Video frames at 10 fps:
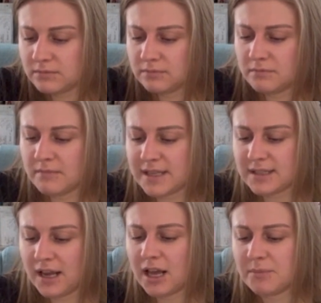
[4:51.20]
mess it
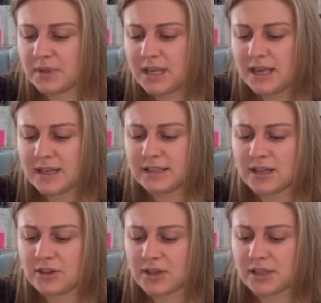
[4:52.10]
up. That's the
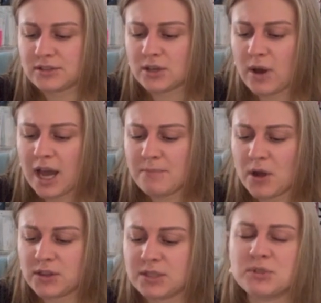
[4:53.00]
other thing. So I
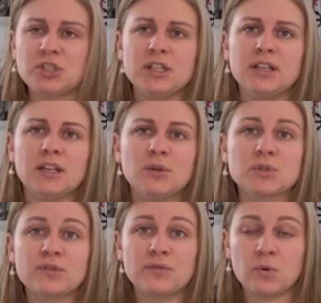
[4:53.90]
bought this machine and it
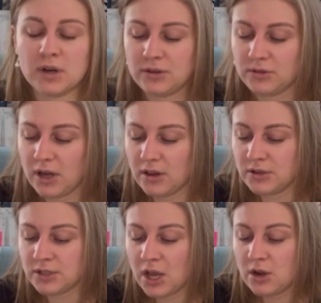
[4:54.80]
was
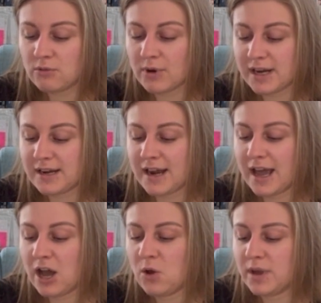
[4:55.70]
$400. Right
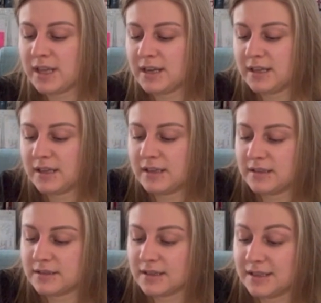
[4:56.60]
now it
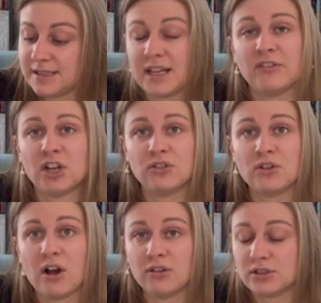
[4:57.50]
is
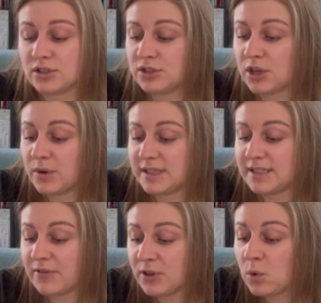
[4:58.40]
$700. So it's
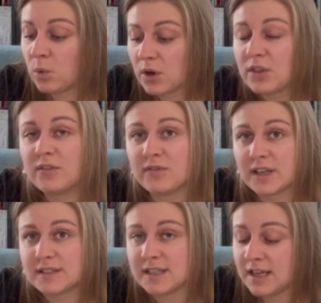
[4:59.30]
definitely worth
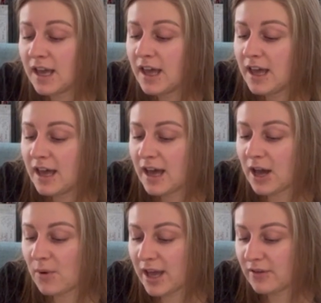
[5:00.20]
fixing.
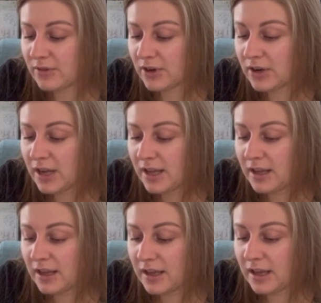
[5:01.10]
However,
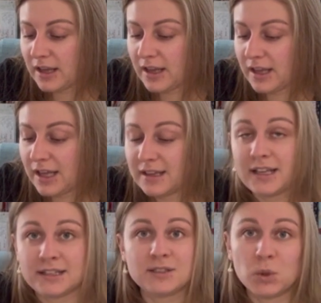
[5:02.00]

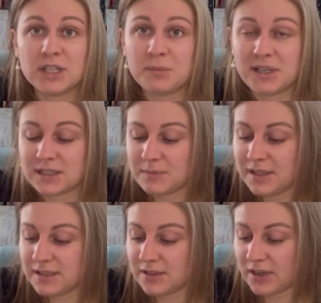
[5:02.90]
it's going to be
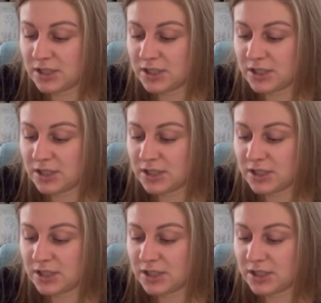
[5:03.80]
expensive. I